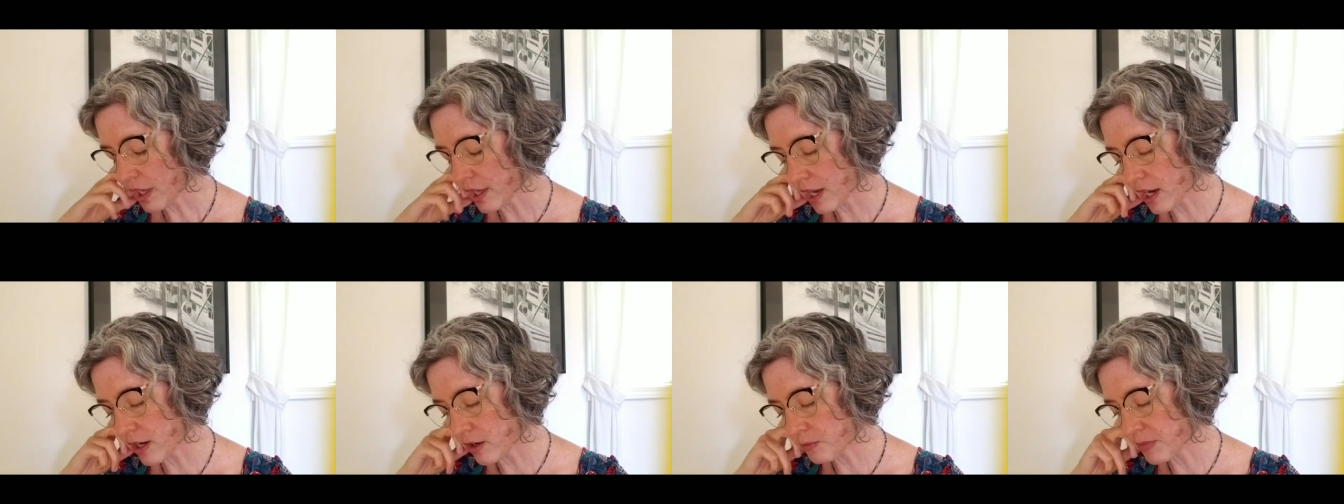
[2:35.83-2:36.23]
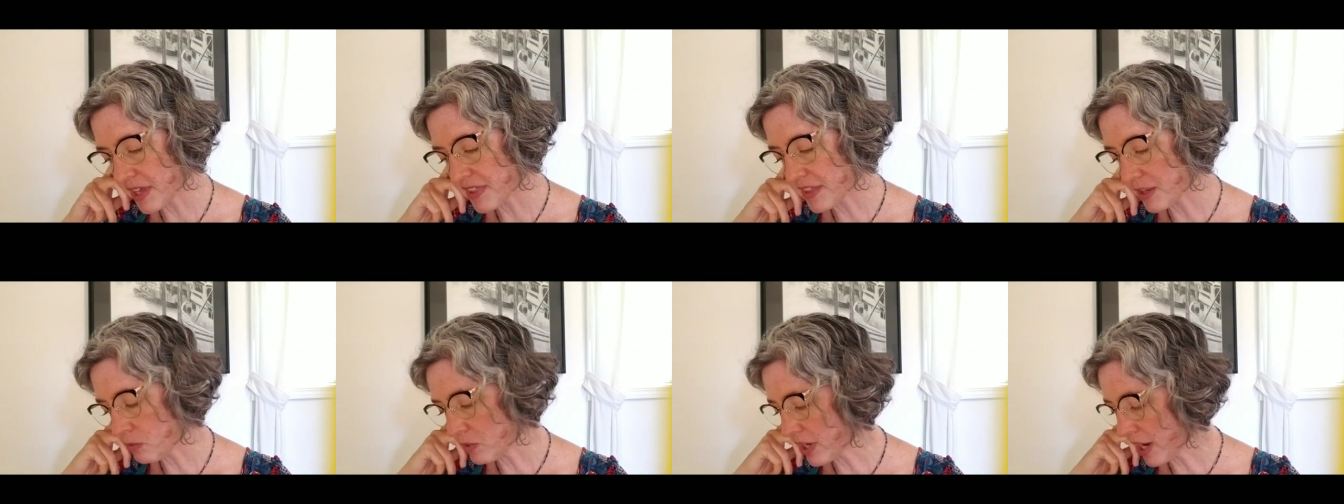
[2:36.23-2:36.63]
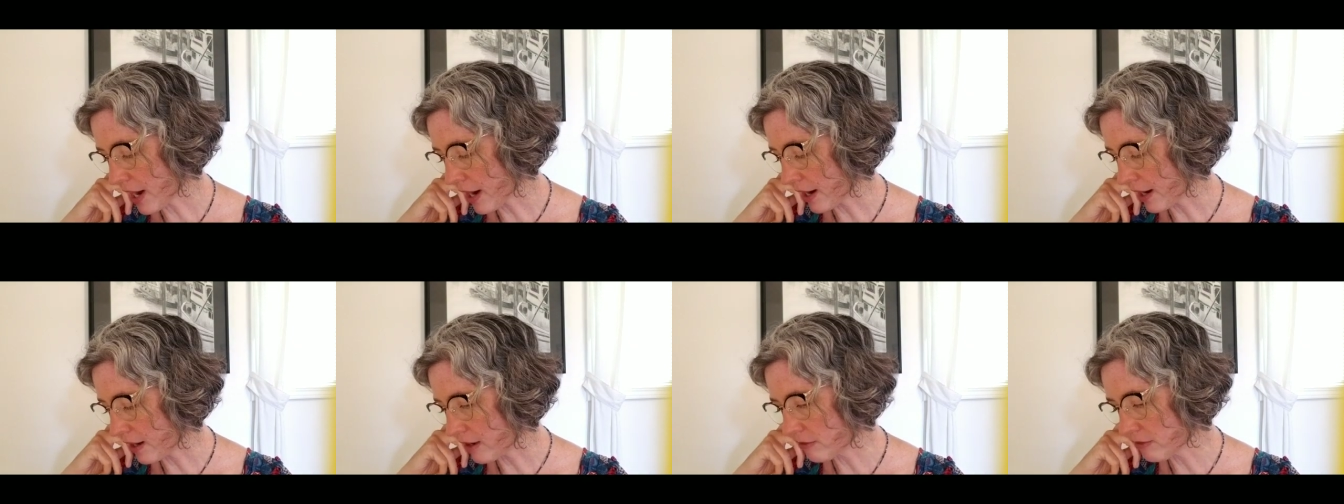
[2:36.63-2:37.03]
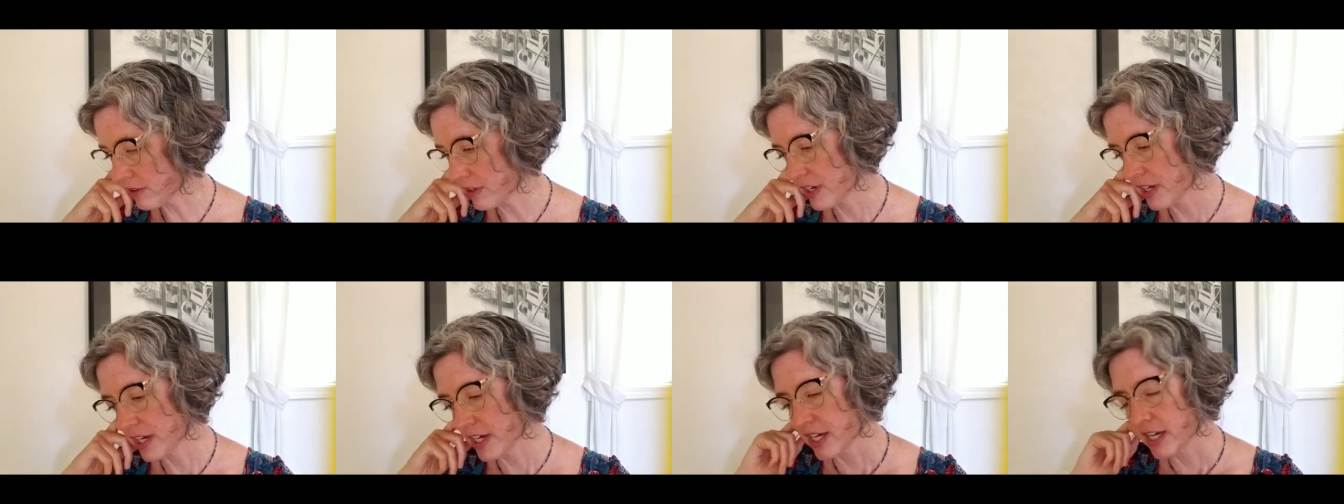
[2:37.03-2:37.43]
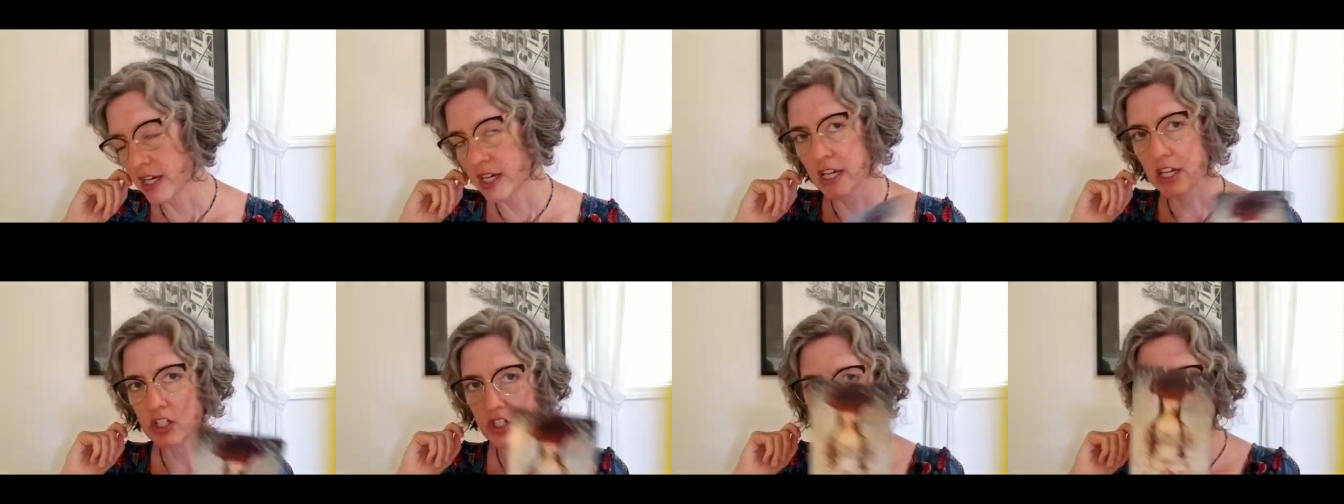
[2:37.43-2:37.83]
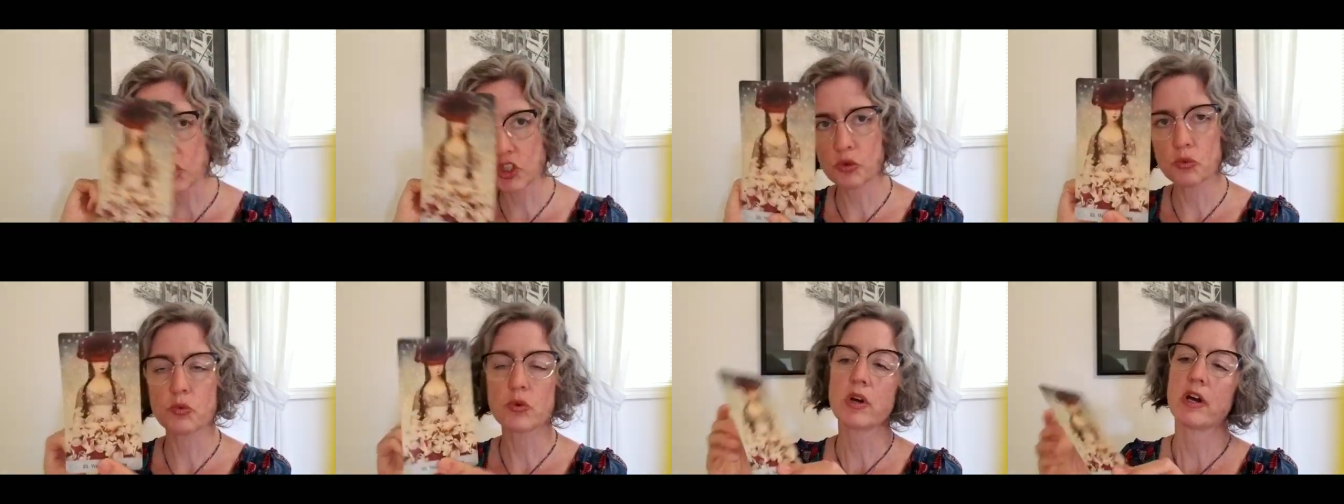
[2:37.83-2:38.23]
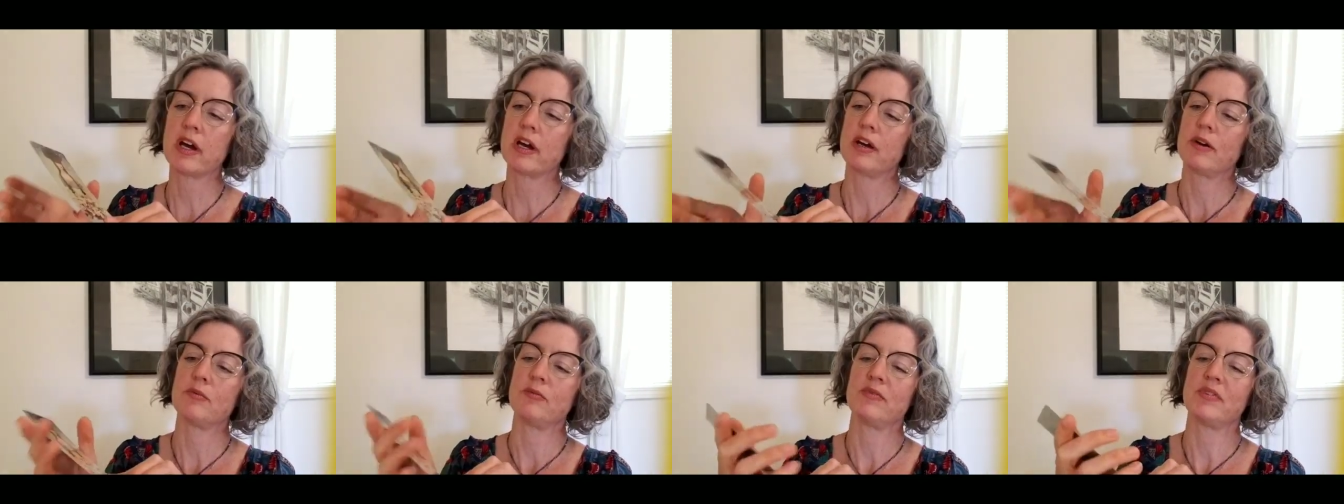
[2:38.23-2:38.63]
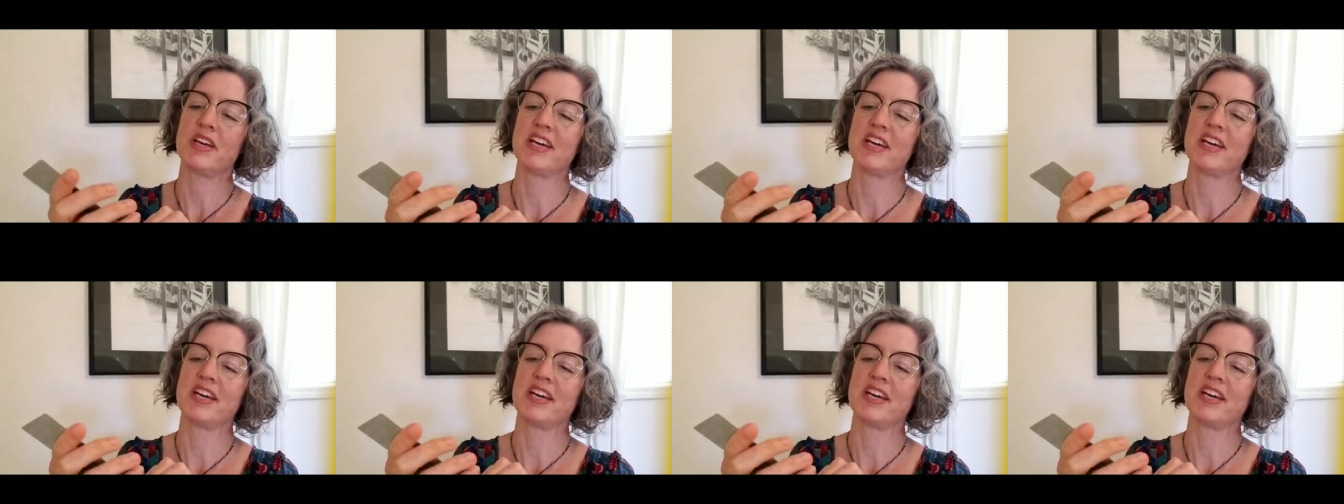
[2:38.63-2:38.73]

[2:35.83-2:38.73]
Um, and then we have intu- um,